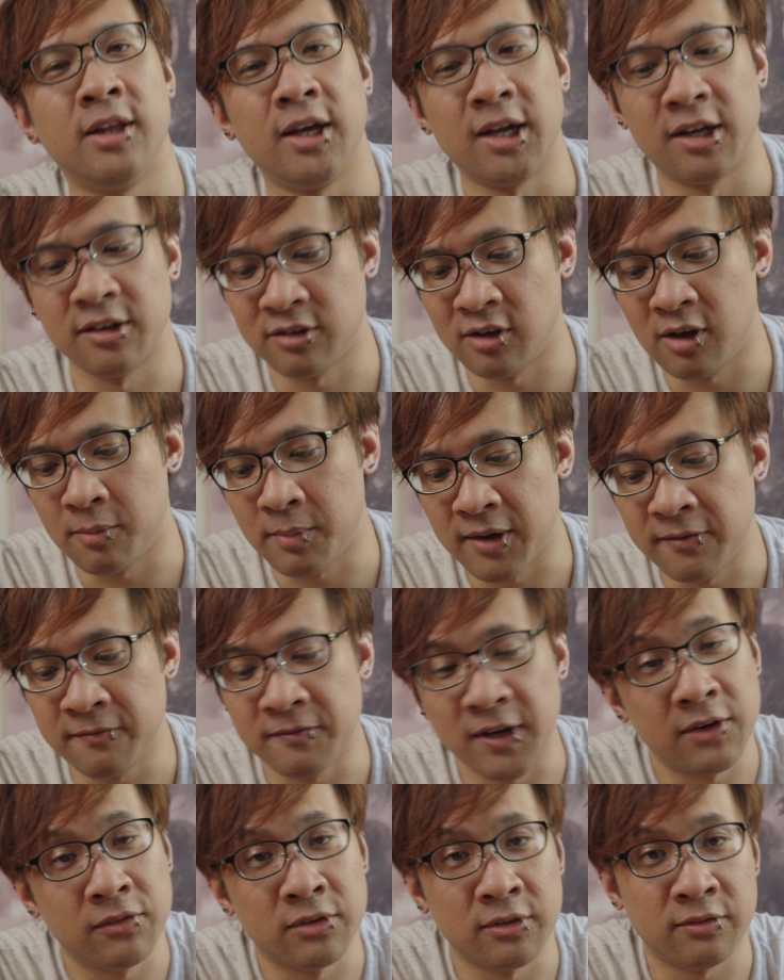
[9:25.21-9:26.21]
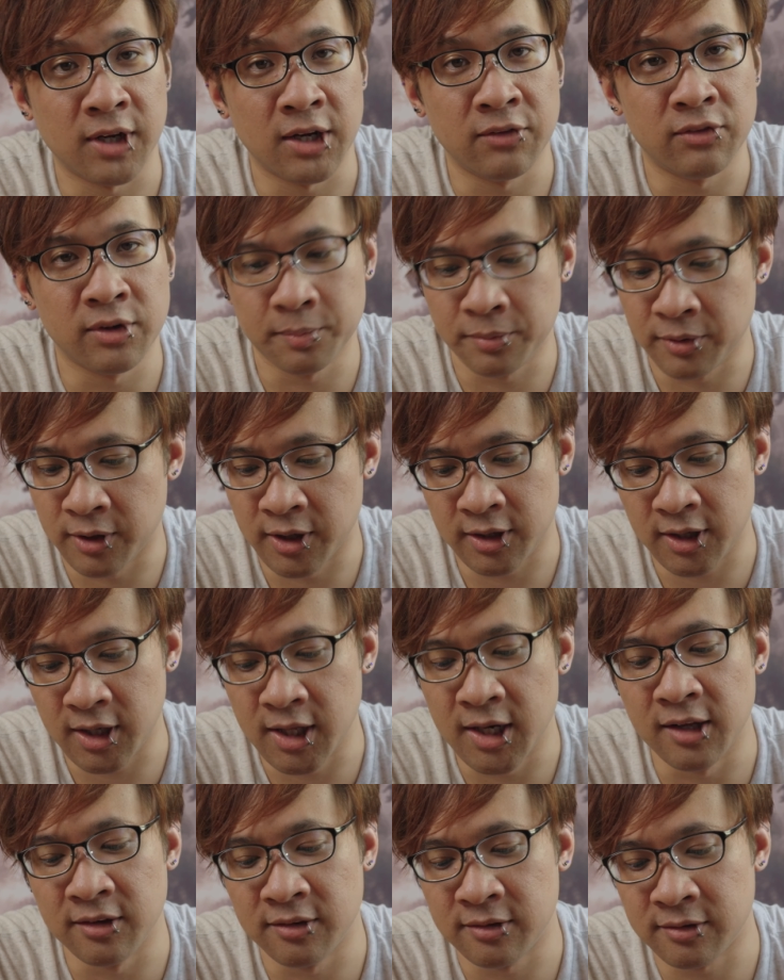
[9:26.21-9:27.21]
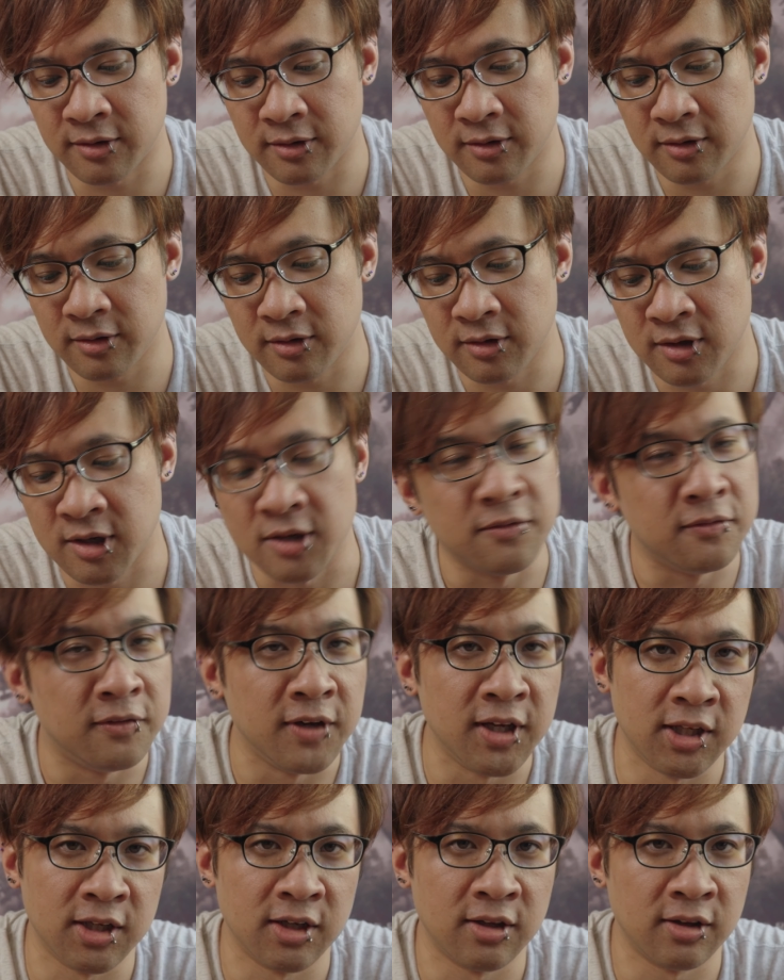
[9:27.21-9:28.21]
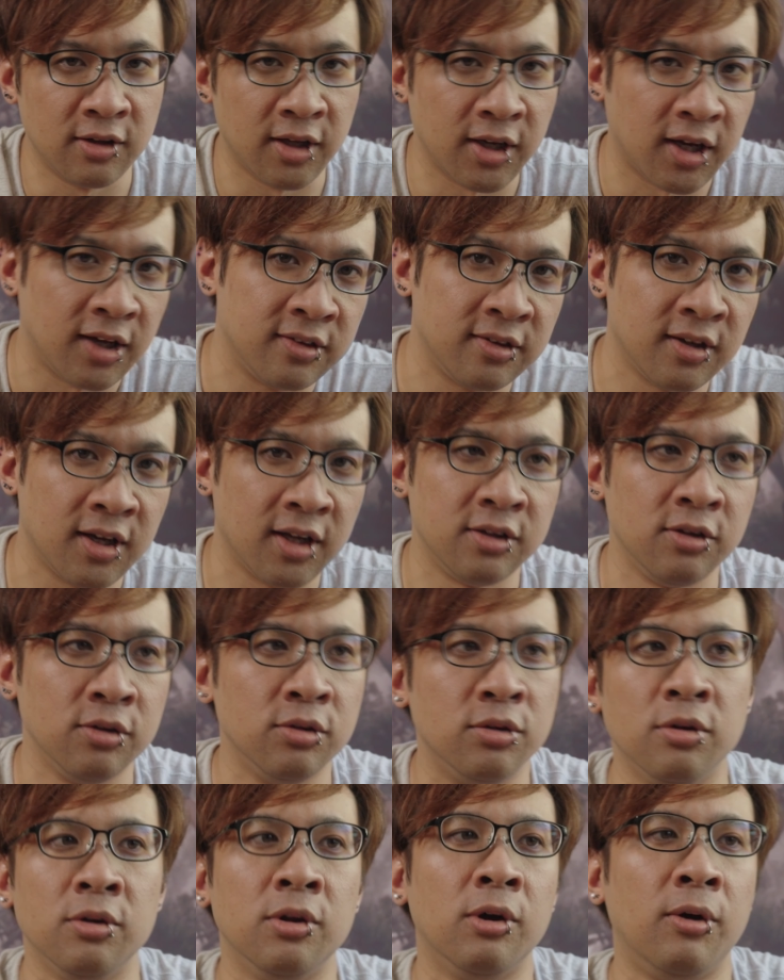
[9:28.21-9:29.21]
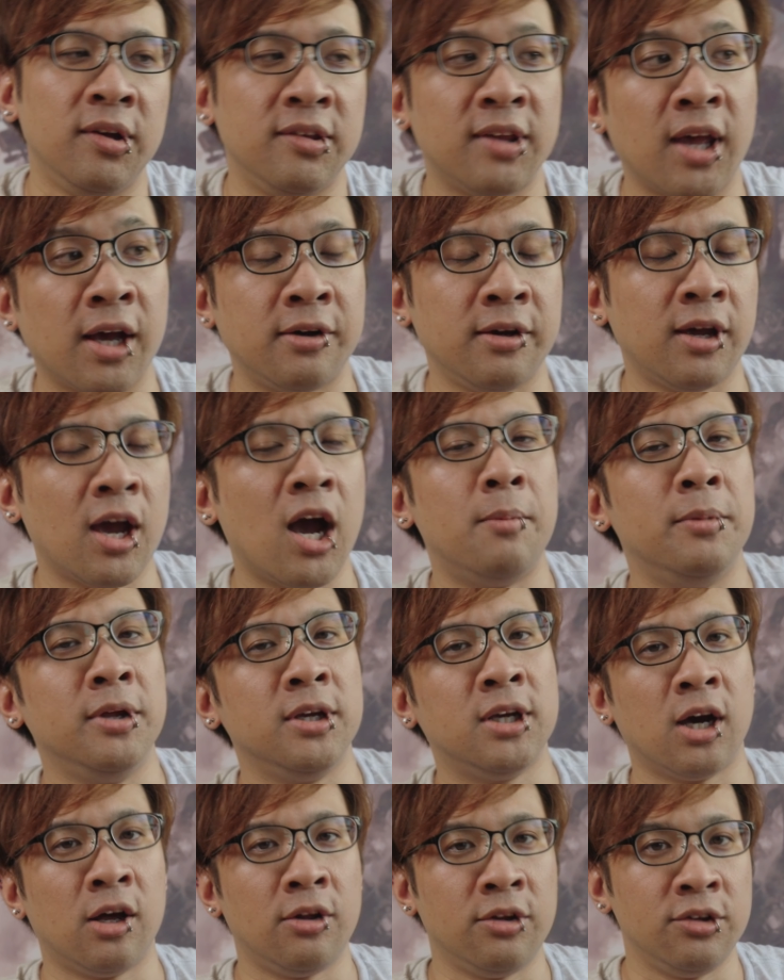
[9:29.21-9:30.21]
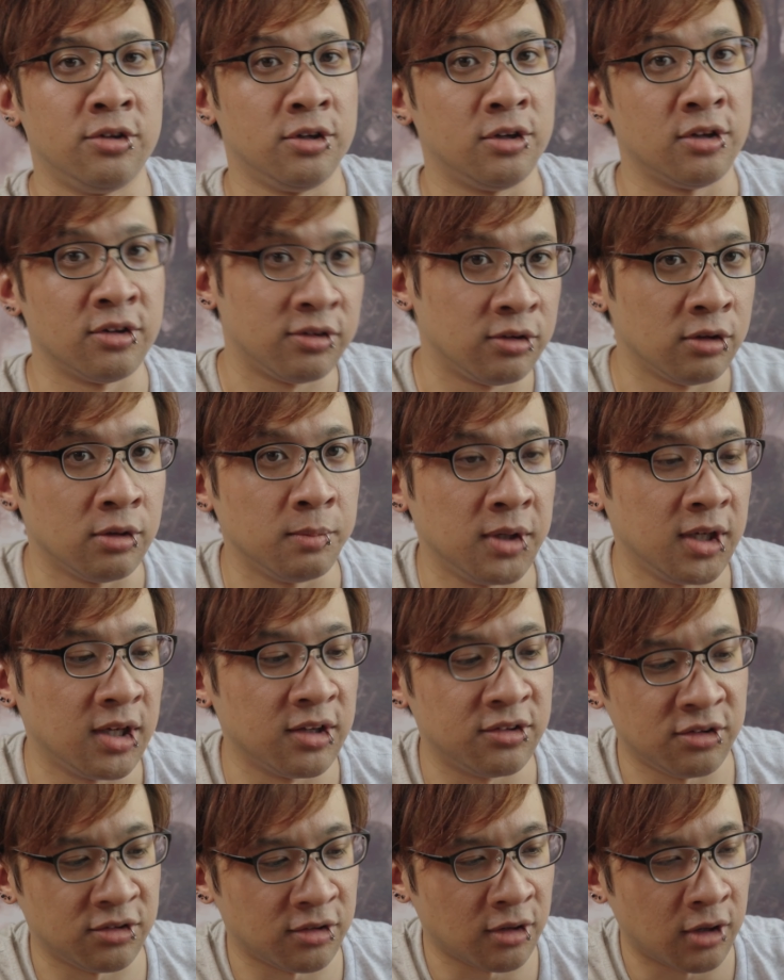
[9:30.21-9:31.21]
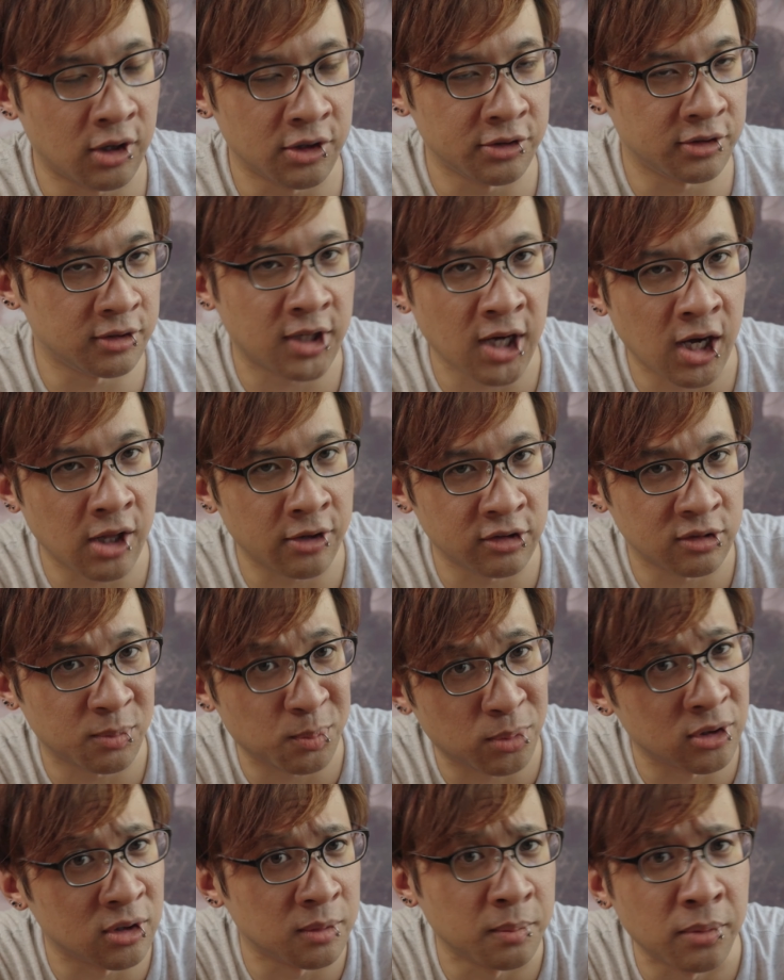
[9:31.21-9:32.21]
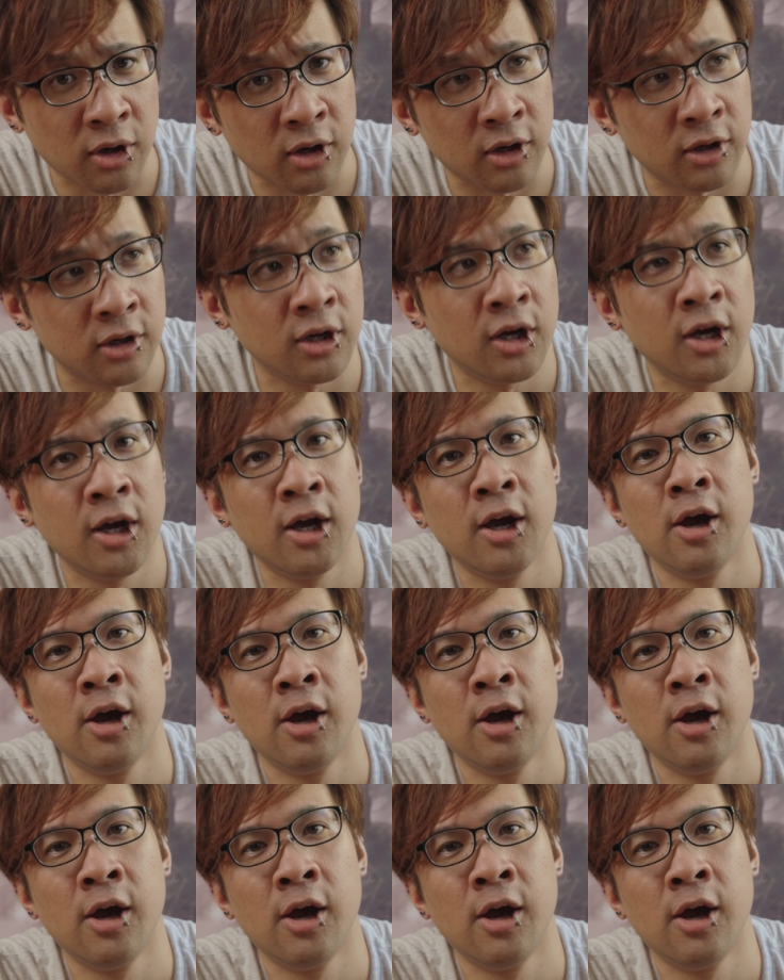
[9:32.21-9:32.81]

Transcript: Like, it's not my favorite, but it is convenient. Like I said, you do know exactly how many calories you're consuming. It's just 100 calories per bar.